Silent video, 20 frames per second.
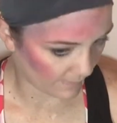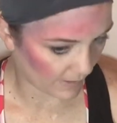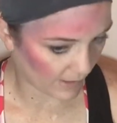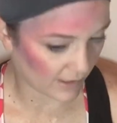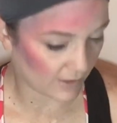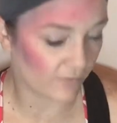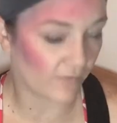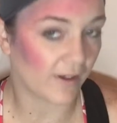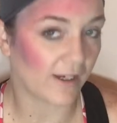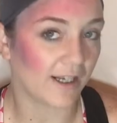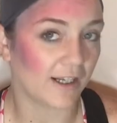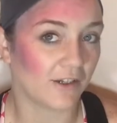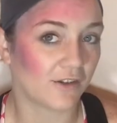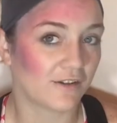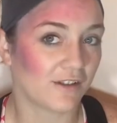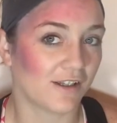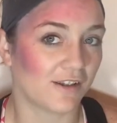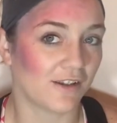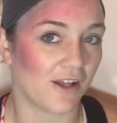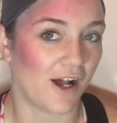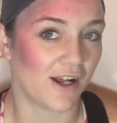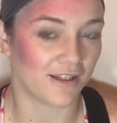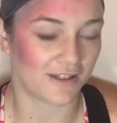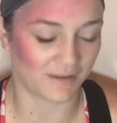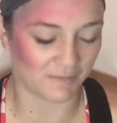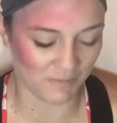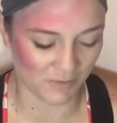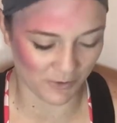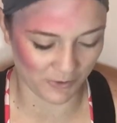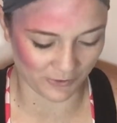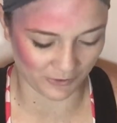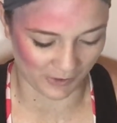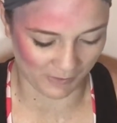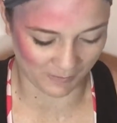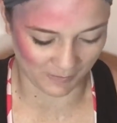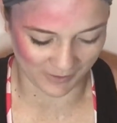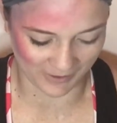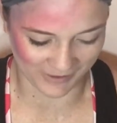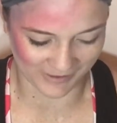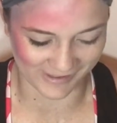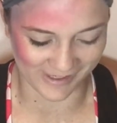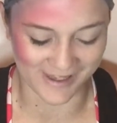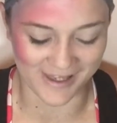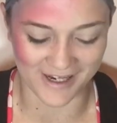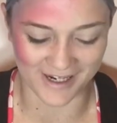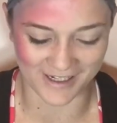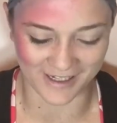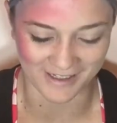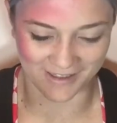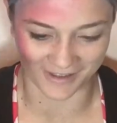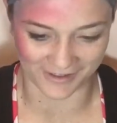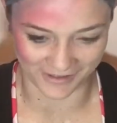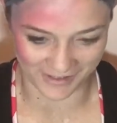It's funny, it looks a lot smoother in person than it does on